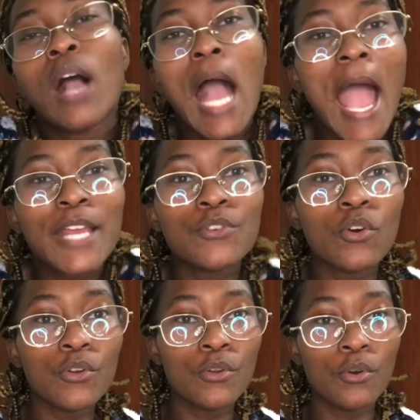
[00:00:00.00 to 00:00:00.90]
I
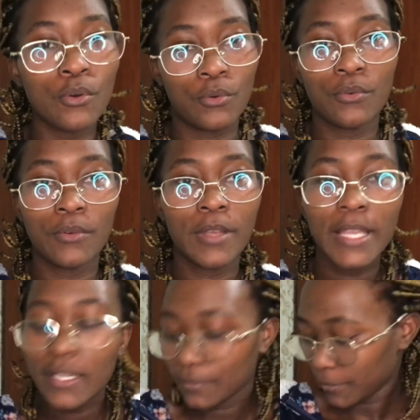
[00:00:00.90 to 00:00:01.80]
don't know.
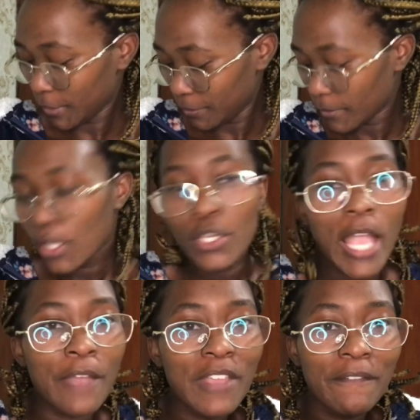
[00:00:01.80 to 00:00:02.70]

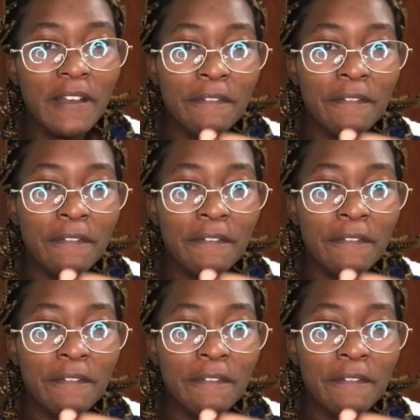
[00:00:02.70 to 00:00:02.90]
Have you